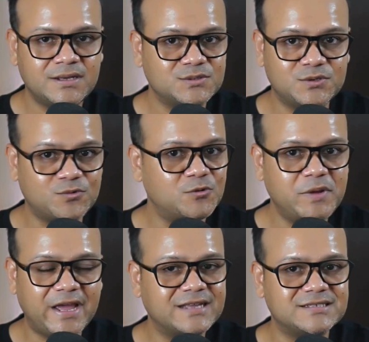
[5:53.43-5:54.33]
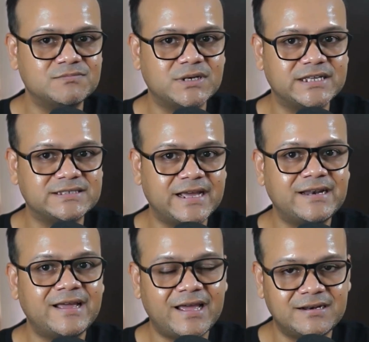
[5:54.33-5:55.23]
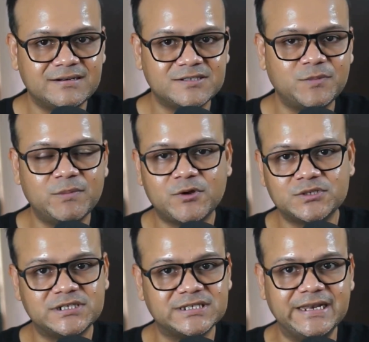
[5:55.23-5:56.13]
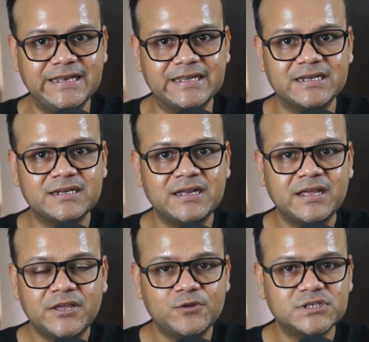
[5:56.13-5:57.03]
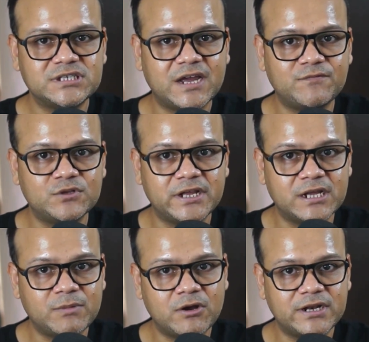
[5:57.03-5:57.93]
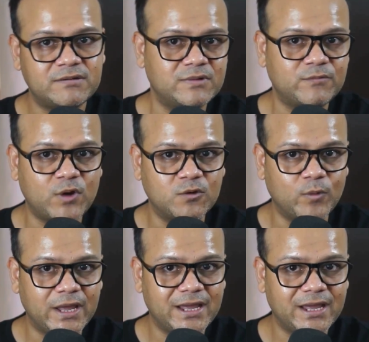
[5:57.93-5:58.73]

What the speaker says: So it could be as simple as that, and trust me, because it's linear, you just have to think about it one way.